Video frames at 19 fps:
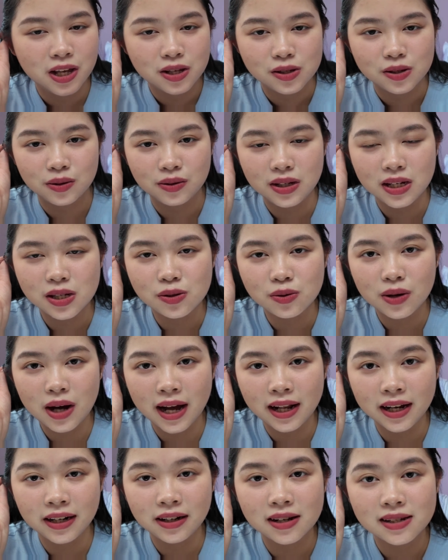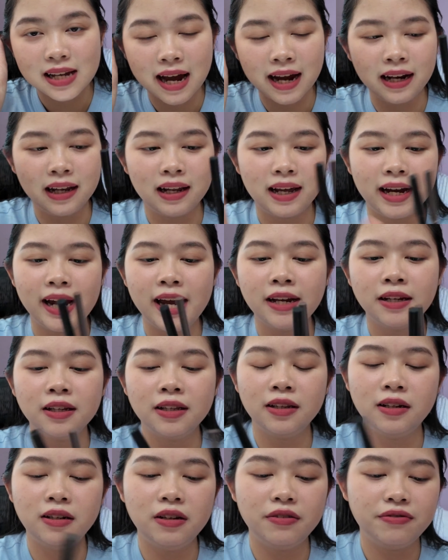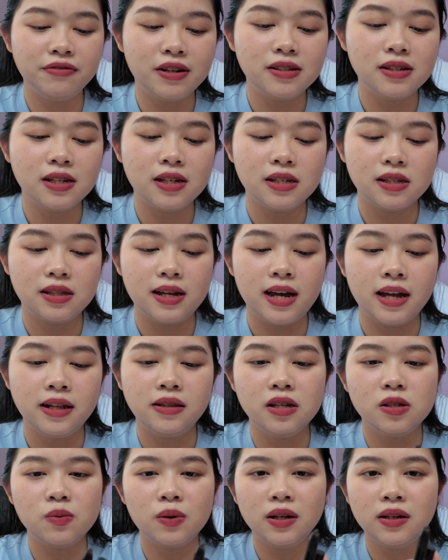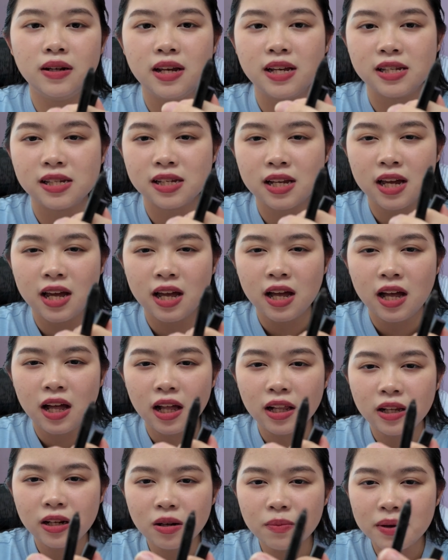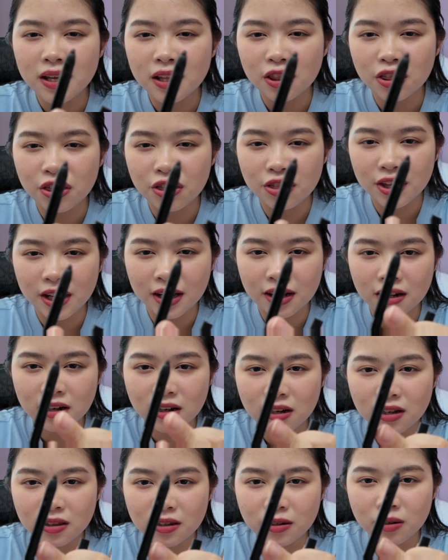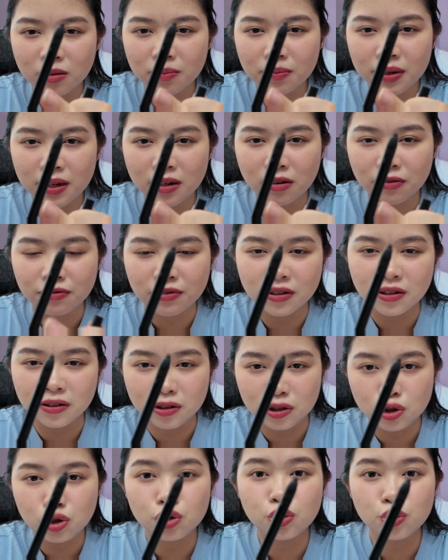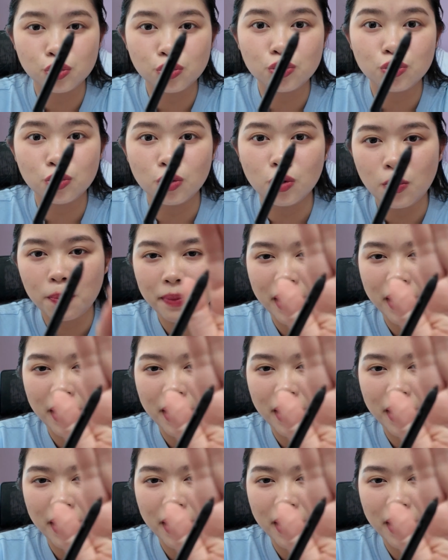So these two eyeliners I like. The difference is that this one is a little bit thicker, a little bit of a true